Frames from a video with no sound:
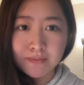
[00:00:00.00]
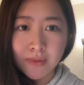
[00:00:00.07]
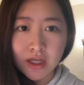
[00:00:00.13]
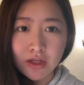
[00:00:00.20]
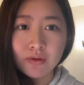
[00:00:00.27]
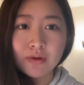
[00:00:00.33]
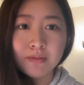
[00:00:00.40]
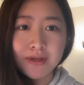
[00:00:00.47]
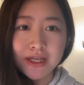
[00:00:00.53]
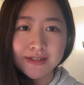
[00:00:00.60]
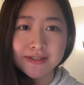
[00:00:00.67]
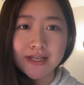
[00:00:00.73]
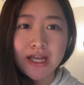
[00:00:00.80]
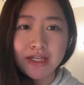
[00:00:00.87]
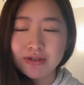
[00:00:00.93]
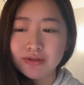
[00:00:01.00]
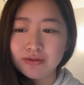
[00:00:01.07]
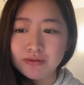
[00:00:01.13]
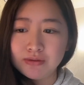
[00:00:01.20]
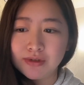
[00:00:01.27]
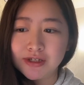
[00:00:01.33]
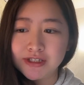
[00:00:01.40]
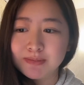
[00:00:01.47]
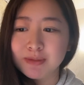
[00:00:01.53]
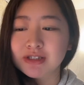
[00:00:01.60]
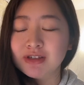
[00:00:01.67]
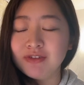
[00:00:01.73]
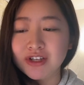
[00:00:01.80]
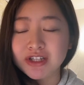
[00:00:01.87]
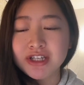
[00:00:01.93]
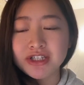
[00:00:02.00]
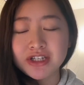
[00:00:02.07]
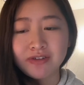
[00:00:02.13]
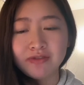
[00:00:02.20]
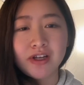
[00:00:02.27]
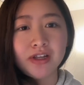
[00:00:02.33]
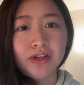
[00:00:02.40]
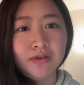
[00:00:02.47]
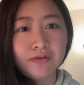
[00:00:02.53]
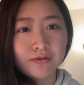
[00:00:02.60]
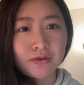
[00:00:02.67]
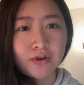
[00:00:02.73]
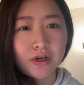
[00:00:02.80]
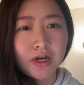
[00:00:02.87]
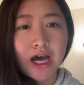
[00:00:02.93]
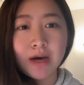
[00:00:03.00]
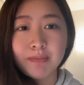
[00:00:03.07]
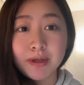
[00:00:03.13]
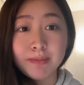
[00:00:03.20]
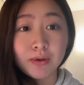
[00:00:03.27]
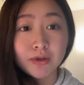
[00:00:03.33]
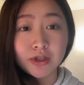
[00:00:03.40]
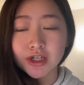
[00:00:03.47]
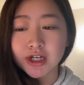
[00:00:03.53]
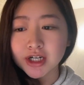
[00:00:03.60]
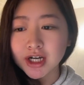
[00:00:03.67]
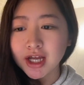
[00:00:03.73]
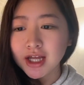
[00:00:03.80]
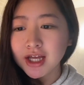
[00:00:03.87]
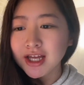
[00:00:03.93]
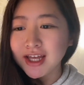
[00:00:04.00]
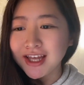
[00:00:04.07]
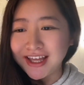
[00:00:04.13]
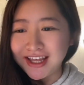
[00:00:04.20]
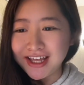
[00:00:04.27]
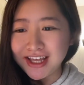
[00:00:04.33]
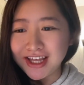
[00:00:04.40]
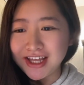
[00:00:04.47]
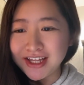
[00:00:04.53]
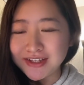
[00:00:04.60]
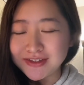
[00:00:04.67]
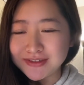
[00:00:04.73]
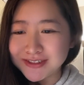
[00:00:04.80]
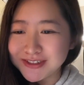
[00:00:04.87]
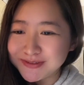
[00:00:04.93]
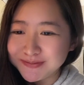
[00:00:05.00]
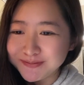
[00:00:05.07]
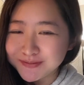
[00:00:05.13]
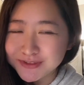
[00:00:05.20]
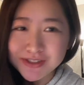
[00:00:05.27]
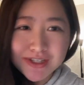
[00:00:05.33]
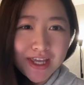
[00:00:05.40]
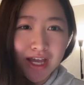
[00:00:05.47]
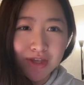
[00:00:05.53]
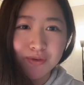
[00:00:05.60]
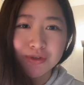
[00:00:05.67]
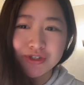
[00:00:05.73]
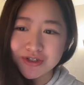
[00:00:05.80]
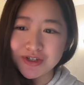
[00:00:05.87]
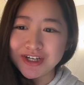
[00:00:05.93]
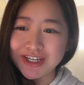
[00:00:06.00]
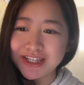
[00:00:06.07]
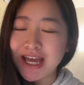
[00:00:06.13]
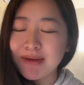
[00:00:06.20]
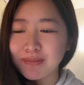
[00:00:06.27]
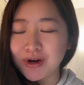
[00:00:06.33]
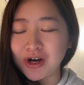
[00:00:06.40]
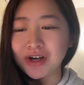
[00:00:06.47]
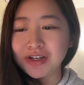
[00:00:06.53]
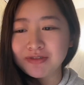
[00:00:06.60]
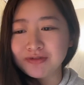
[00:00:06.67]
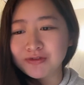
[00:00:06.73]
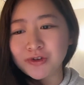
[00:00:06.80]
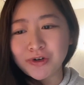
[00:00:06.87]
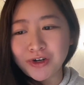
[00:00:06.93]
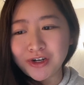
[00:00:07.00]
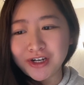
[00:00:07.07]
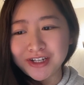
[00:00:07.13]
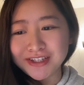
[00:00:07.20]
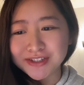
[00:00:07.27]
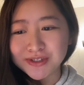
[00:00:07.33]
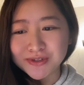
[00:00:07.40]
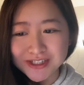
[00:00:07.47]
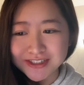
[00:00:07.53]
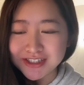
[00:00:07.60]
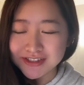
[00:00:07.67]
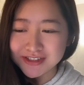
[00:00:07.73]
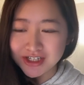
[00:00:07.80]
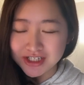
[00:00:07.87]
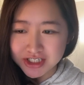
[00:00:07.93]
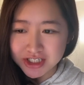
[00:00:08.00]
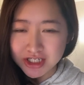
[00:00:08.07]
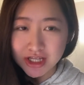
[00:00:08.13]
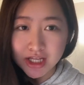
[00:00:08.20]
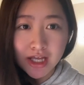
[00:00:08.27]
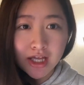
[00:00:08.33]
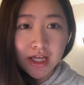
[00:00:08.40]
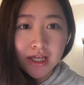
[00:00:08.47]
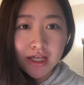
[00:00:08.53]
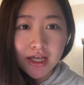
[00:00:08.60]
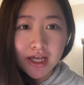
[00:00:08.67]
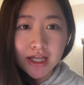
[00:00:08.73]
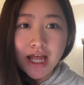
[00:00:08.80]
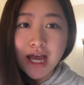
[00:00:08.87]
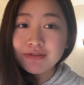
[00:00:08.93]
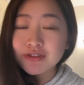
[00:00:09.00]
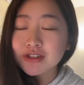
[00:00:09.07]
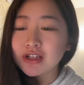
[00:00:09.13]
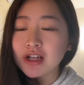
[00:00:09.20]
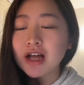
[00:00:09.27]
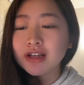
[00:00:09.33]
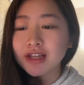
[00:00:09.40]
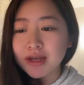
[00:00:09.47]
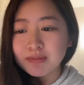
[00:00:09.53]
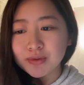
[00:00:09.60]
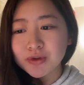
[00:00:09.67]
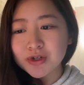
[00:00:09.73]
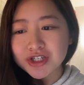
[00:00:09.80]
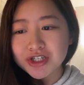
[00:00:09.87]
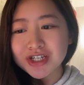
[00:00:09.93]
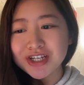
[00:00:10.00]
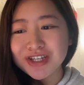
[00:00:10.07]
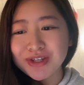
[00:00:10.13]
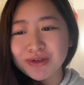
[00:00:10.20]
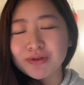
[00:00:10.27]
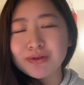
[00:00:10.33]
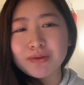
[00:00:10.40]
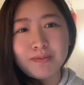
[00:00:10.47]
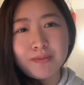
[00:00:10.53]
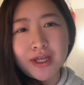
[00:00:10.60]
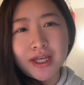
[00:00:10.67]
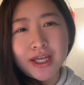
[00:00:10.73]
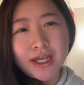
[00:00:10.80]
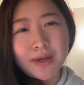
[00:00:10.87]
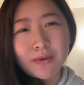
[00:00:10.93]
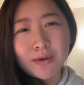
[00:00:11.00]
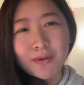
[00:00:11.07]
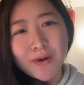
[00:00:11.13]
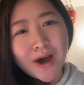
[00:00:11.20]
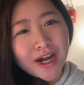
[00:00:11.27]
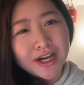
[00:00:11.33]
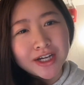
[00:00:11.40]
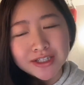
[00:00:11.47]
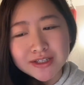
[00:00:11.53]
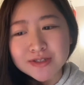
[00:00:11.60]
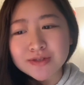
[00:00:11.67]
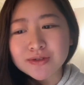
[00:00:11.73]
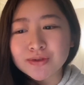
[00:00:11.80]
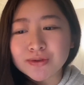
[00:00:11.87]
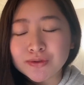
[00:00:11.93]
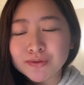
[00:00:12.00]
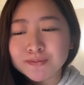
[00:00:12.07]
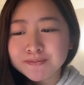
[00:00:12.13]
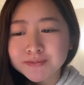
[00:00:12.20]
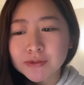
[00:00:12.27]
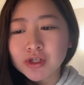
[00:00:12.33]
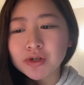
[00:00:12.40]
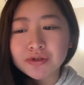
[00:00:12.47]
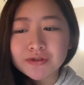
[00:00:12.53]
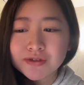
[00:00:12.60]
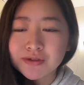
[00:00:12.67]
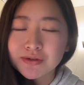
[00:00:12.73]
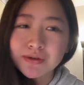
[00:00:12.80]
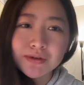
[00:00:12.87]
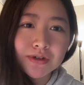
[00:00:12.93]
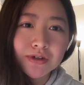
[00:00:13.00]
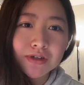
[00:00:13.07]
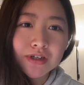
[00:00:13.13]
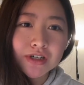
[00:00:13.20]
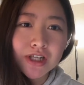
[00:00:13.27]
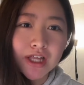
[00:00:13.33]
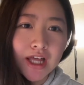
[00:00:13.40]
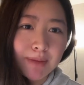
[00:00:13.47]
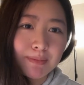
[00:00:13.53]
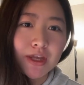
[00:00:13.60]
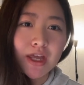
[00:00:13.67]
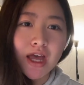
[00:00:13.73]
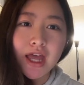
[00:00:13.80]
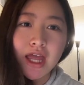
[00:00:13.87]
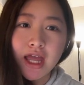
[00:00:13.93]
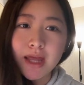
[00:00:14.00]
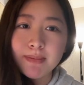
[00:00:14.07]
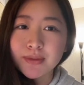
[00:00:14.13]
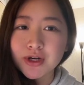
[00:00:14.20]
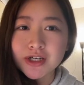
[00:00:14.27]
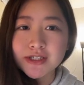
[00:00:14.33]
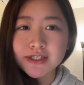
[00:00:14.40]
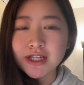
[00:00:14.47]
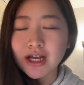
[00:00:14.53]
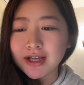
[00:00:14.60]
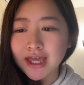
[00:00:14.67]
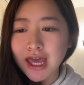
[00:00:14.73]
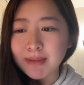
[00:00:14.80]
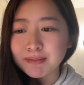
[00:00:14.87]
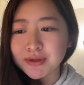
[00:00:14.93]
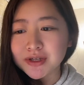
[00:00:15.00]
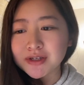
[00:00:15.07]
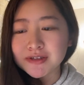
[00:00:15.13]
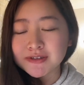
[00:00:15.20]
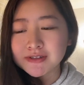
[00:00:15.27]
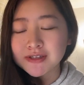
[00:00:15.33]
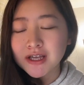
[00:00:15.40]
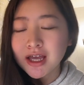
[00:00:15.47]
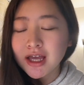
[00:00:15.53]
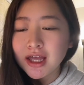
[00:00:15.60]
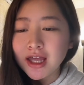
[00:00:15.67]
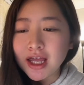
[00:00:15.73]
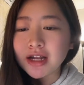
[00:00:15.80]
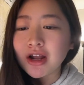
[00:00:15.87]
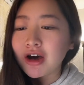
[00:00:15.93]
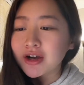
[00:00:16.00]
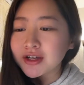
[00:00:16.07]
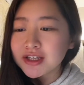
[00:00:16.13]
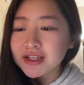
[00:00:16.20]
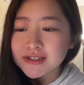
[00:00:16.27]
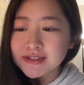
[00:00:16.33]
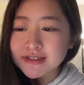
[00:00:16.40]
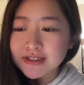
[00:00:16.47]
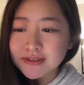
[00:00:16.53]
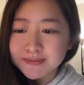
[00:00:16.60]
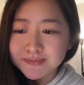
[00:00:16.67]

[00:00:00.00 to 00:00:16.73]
you will be assigned to a specific teaching fellow for how people learn. And so yeah, you will join that part for course discussion. And after the online portion, you will be required to go to school, like be in person on campus in August.